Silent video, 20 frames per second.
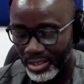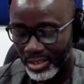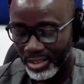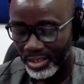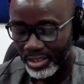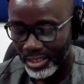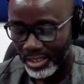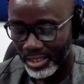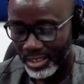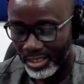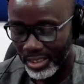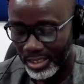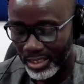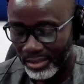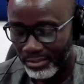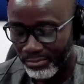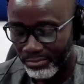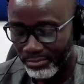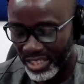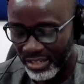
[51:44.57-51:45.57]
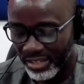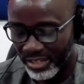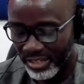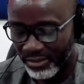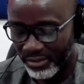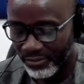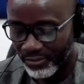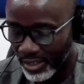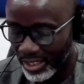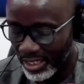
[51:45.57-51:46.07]
meaningful
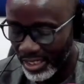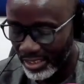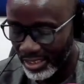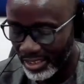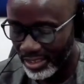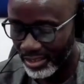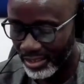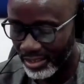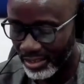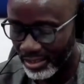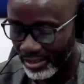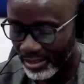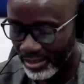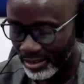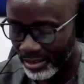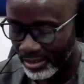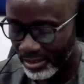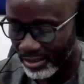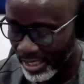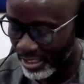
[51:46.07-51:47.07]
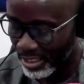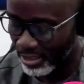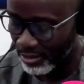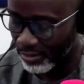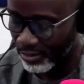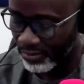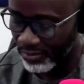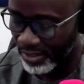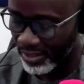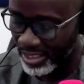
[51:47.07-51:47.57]
learning, the kind of
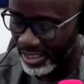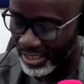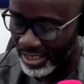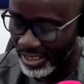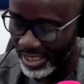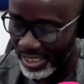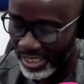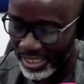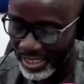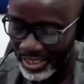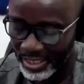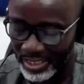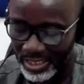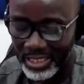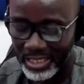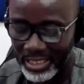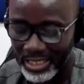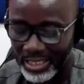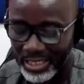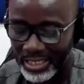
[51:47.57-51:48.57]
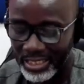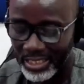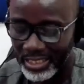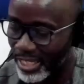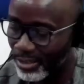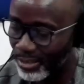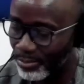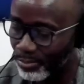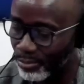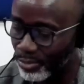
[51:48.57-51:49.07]
learning that they are
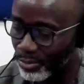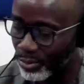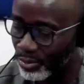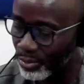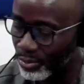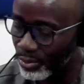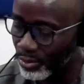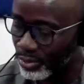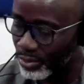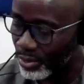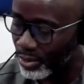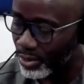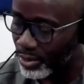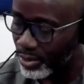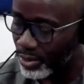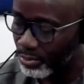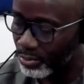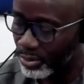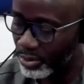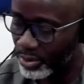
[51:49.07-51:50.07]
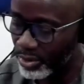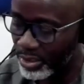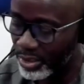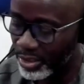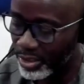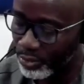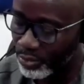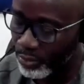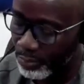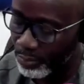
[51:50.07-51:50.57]
able to put it
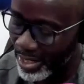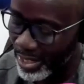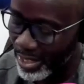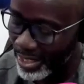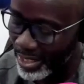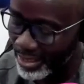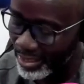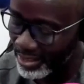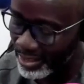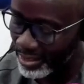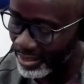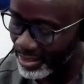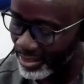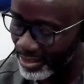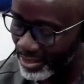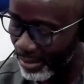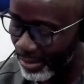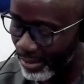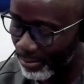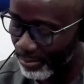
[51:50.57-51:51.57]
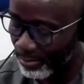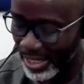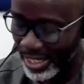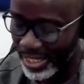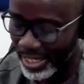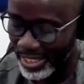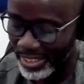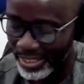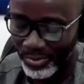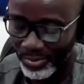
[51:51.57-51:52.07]
into practice, apply
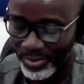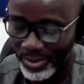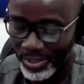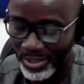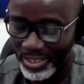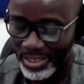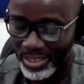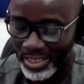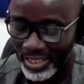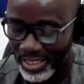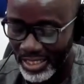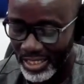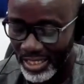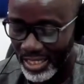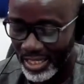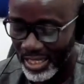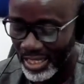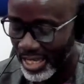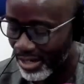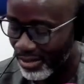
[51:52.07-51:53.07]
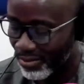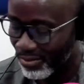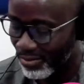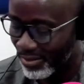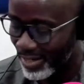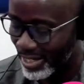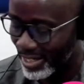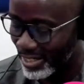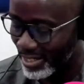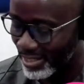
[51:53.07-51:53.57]
it when the need
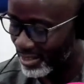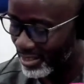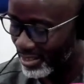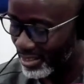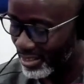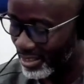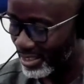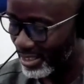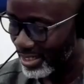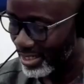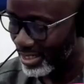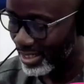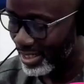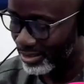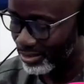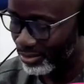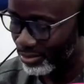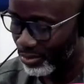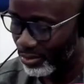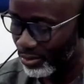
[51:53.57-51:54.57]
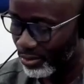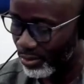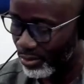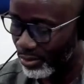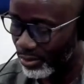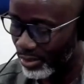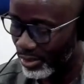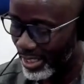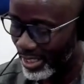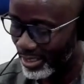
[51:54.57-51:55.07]
arises. That is all
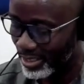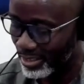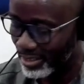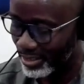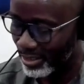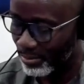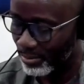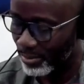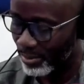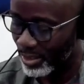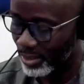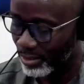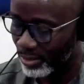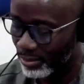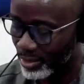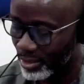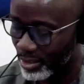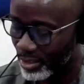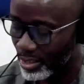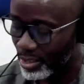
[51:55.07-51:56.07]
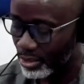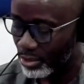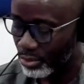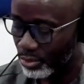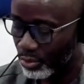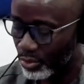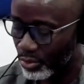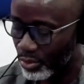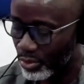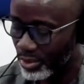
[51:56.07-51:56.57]
that is about. So
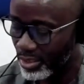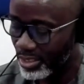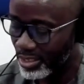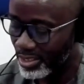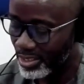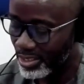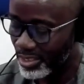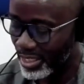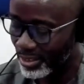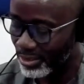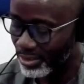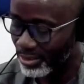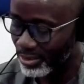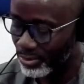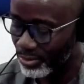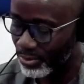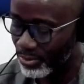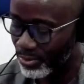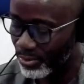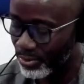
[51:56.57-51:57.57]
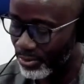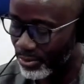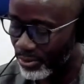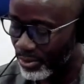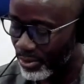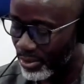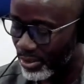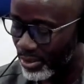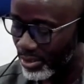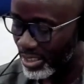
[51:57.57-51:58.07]
this takes us to
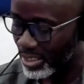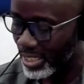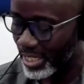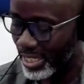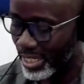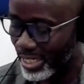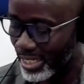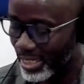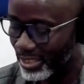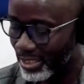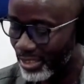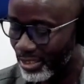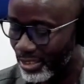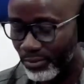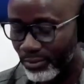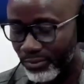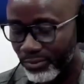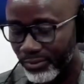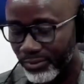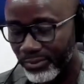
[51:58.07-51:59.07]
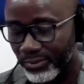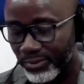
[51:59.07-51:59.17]
the end of